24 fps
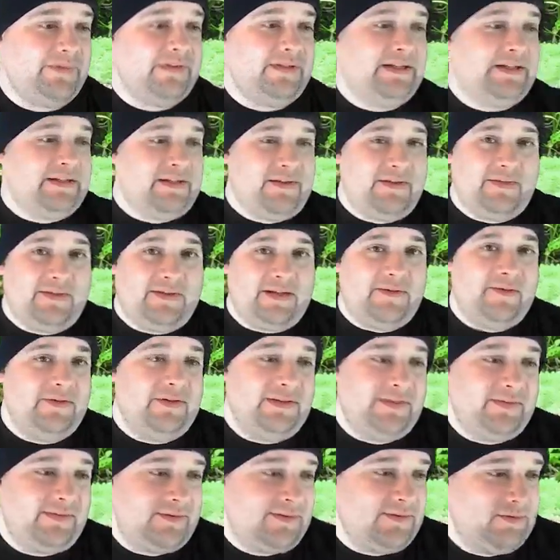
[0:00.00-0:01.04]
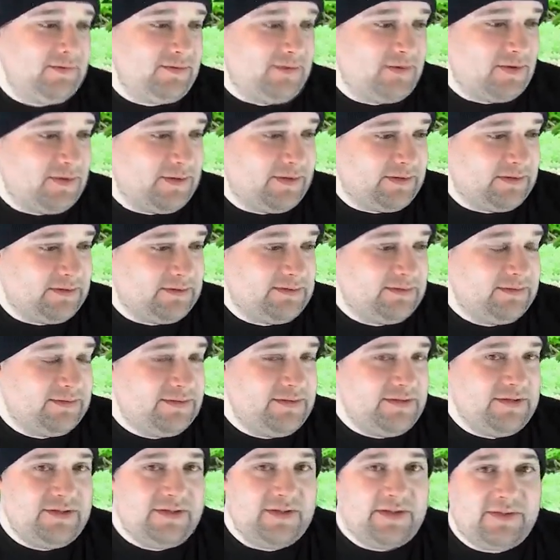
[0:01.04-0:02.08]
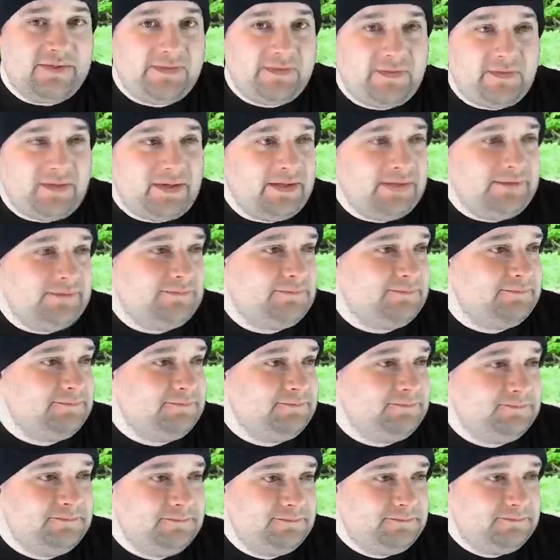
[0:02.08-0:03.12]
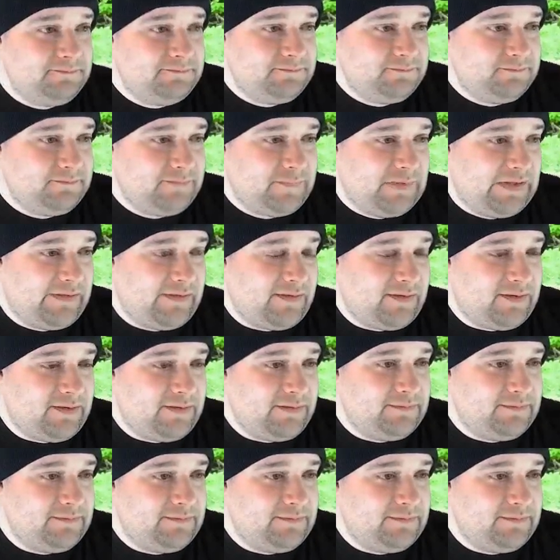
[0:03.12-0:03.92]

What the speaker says: and everything's still growing just fine. So